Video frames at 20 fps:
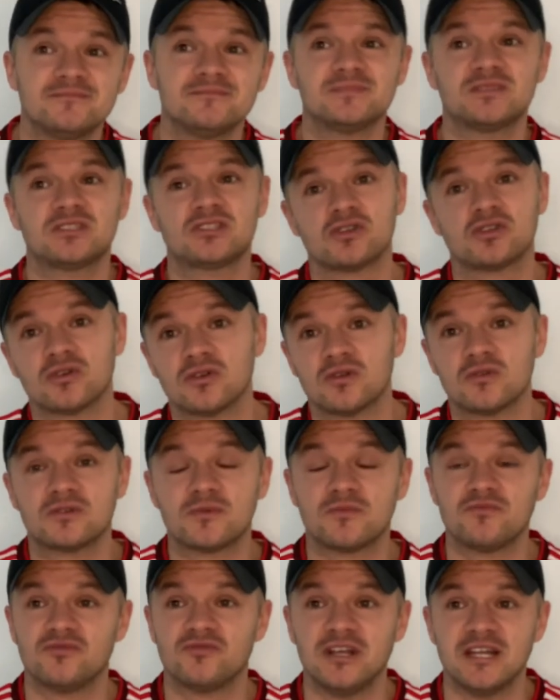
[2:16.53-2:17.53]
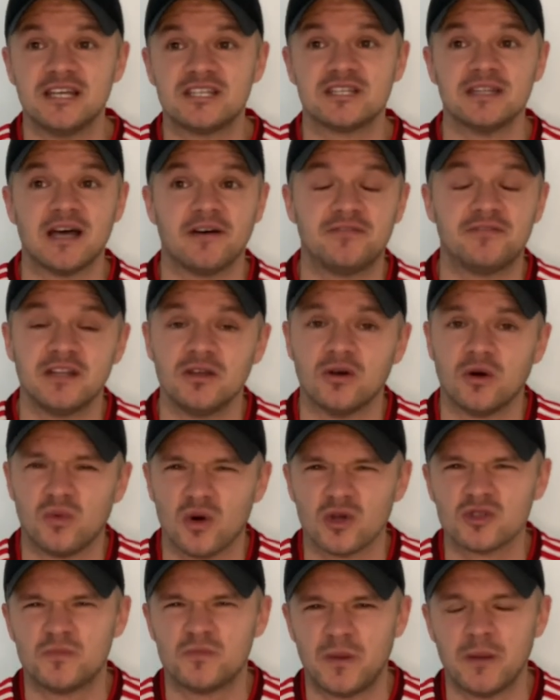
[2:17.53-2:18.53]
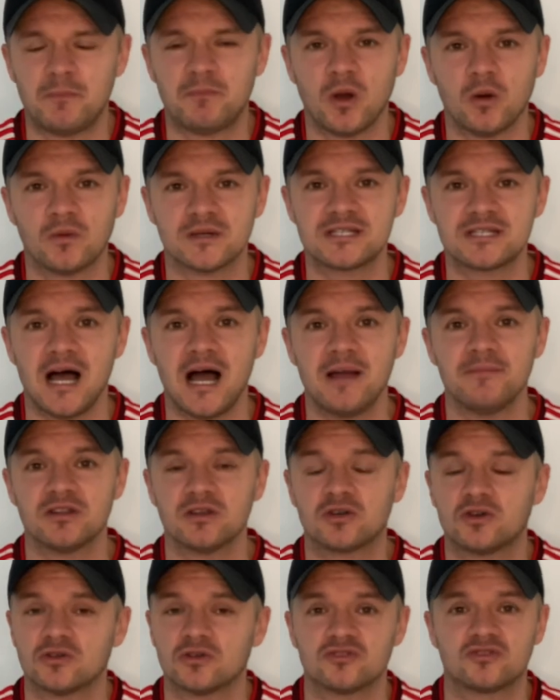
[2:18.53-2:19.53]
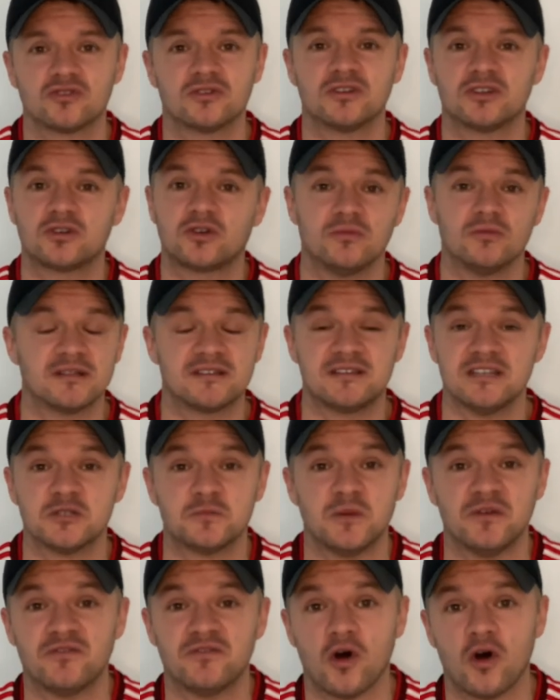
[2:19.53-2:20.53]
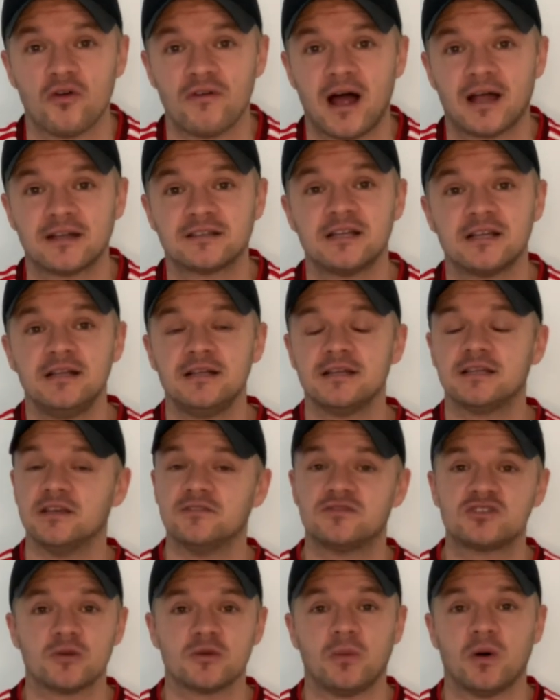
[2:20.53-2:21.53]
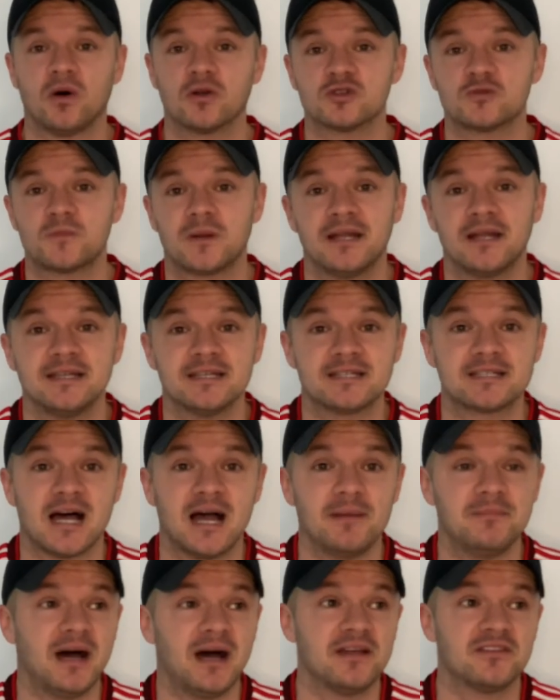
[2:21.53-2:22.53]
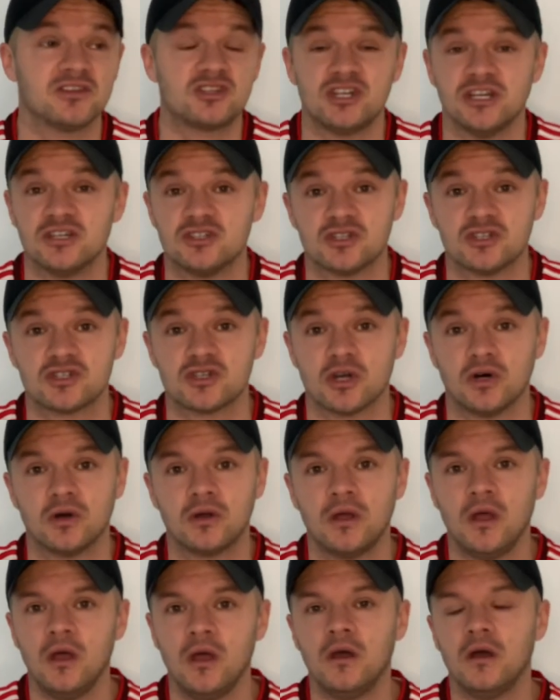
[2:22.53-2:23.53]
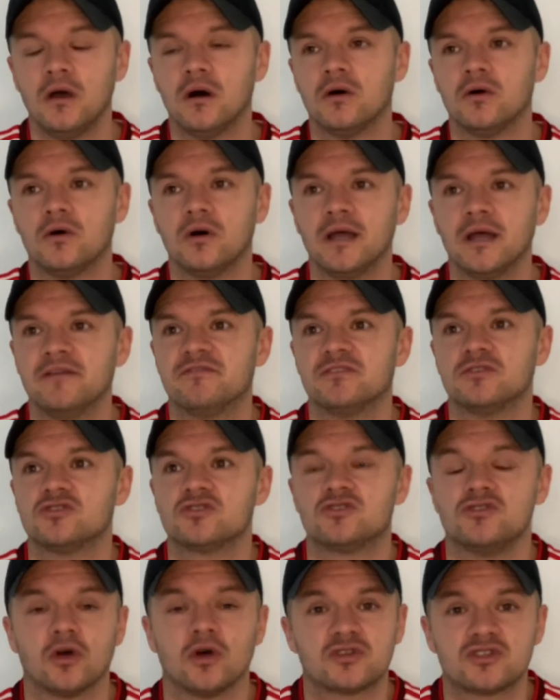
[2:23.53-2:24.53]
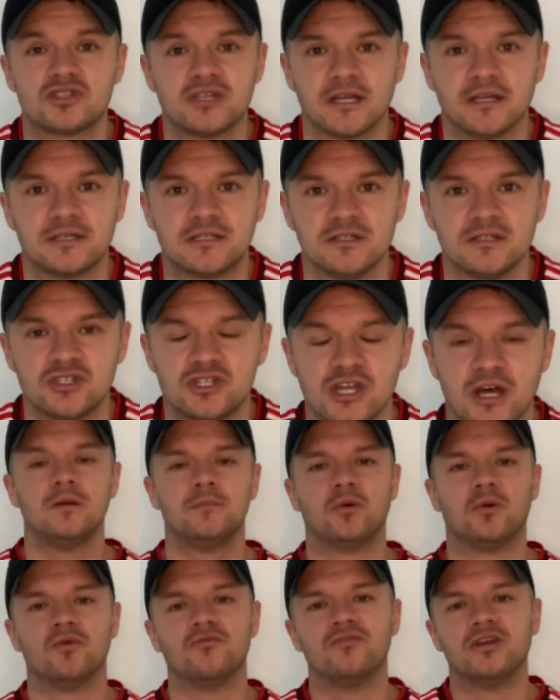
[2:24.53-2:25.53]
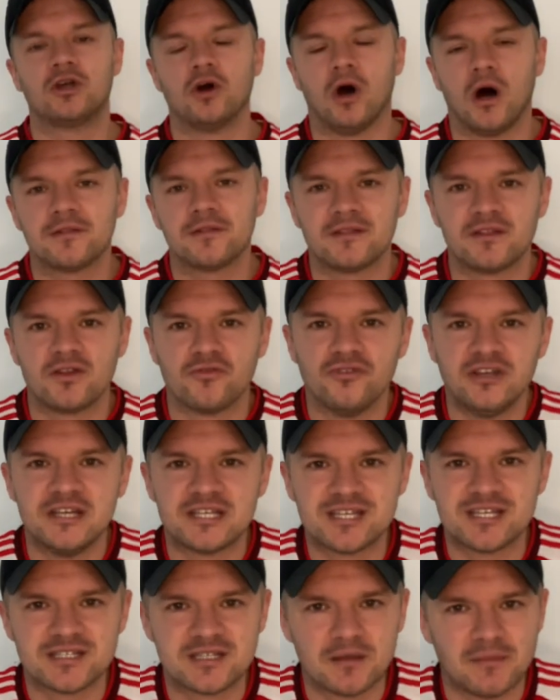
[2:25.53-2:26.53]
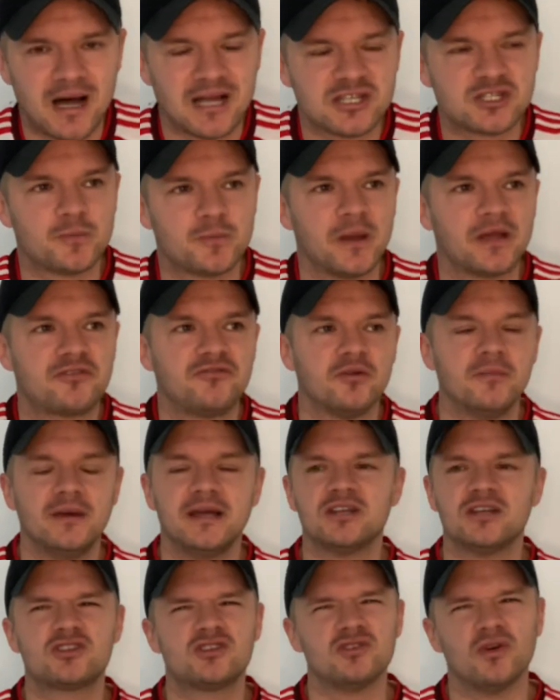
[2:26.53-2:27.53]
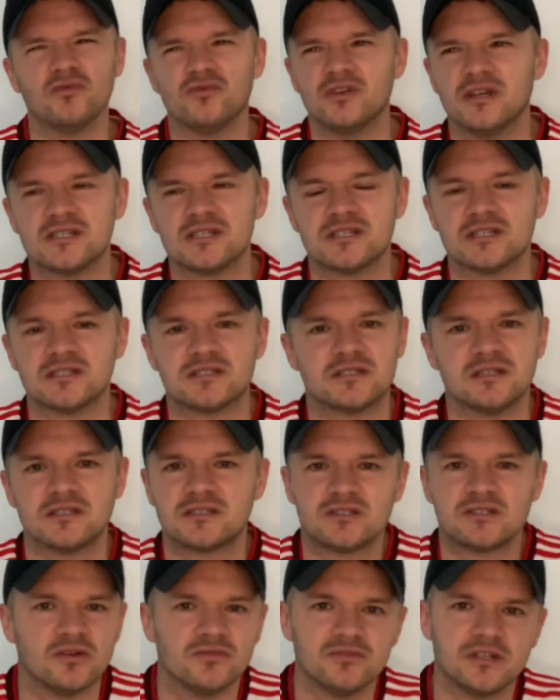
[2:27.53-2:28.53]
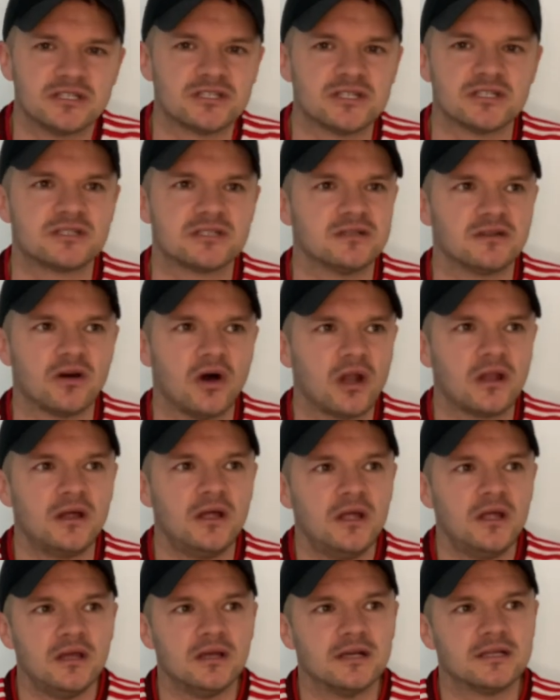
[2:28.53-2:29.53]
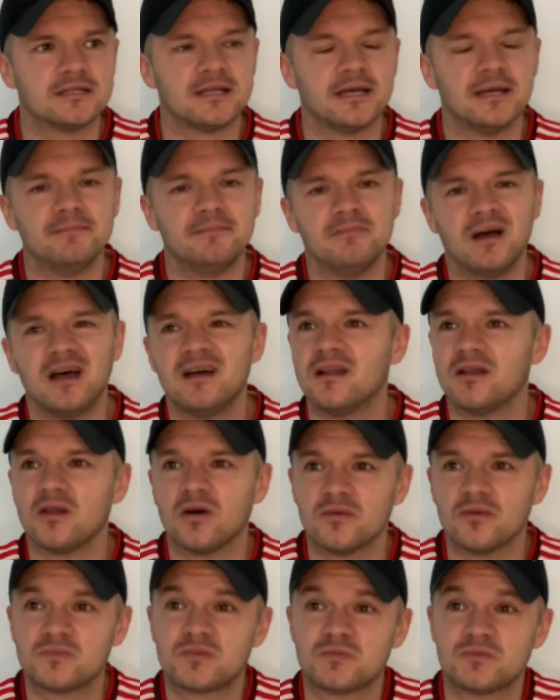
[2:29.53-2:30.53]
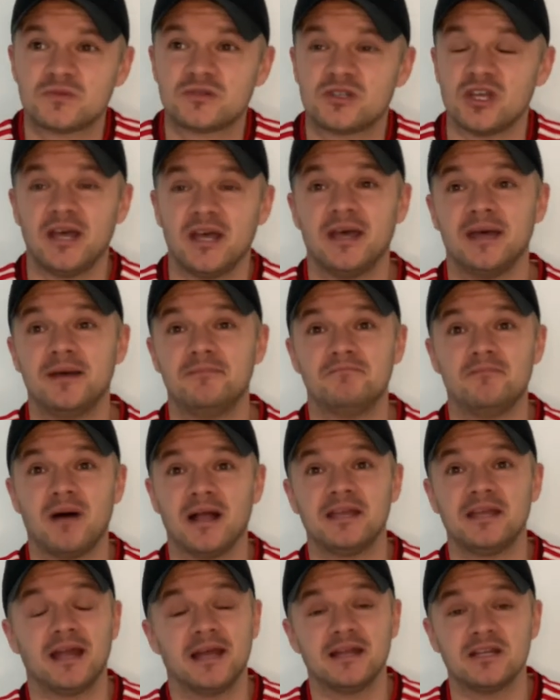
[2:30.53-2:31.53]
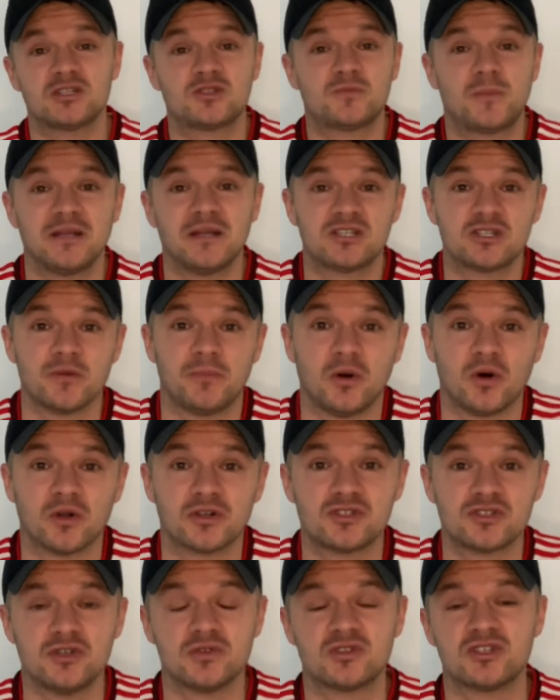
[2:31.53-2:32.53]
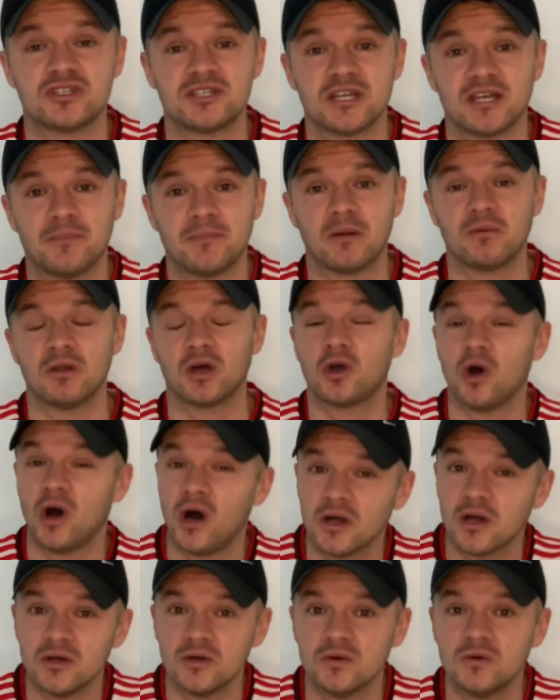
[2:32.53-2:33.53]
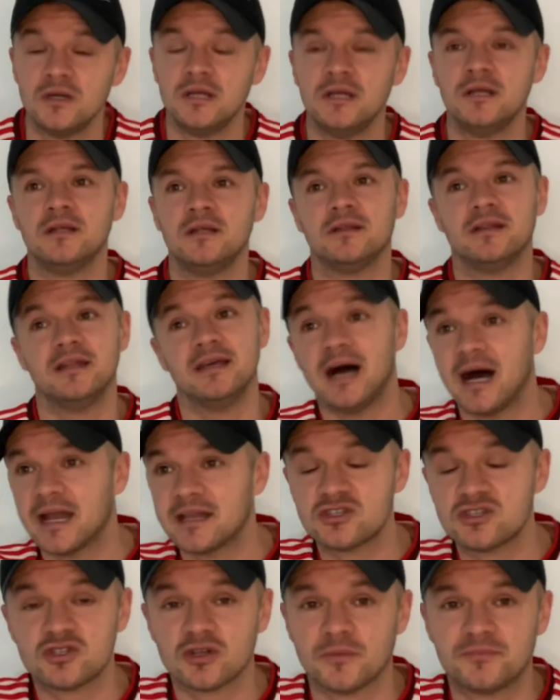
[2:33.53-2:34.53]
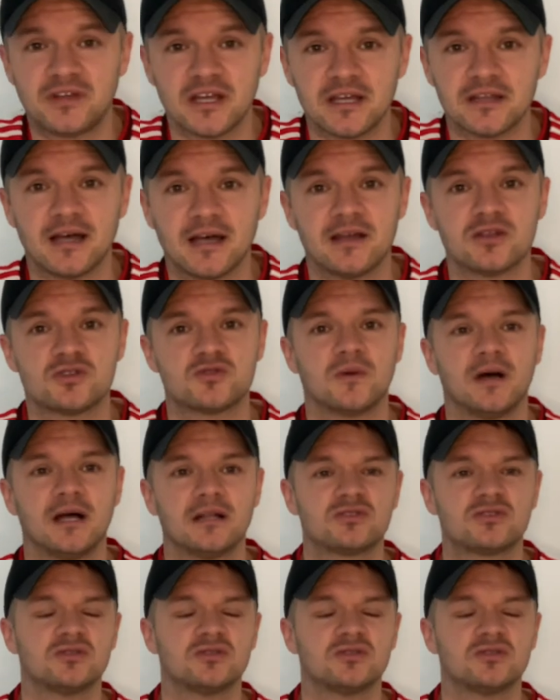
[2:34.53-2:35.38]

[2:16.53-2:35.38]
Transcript: Sunderland releasing that video was a bit poor timing. They could have done it a couple of days beforehand, give supporters plenty of time to either change the song or even just not sing it in general. But regarding the racism aspect for me, it's not racist. It's not racist at all. It, uh, um, a lot of Man United supporters used to sing about Lukaku. They had to stop doing that as well.